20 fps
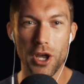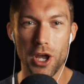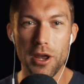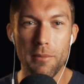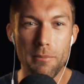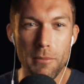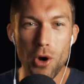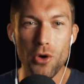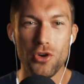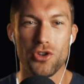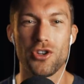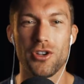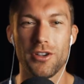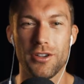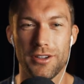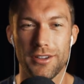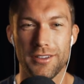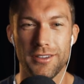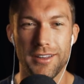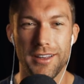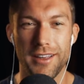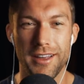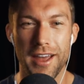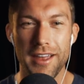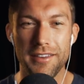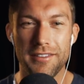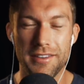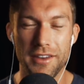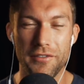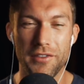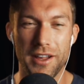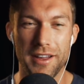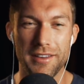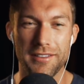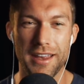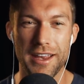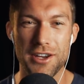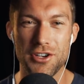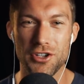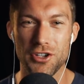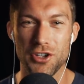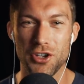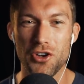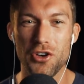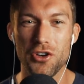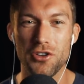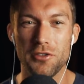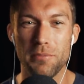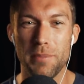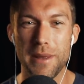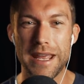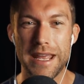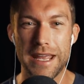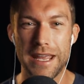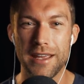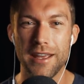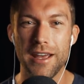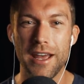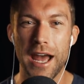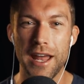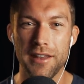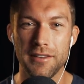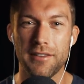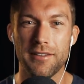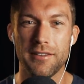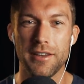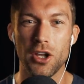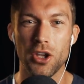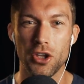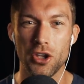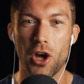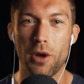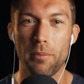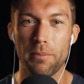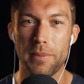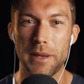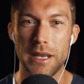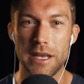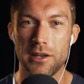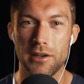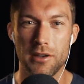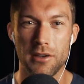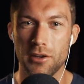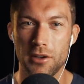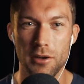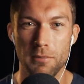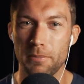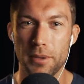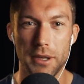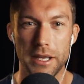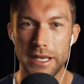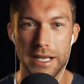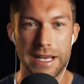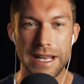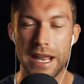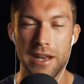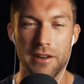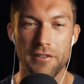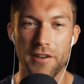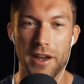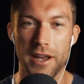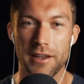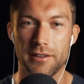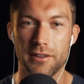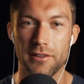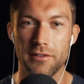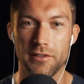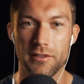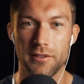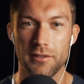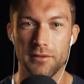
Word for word: emotional a civilization could be and still not be completely ineffective.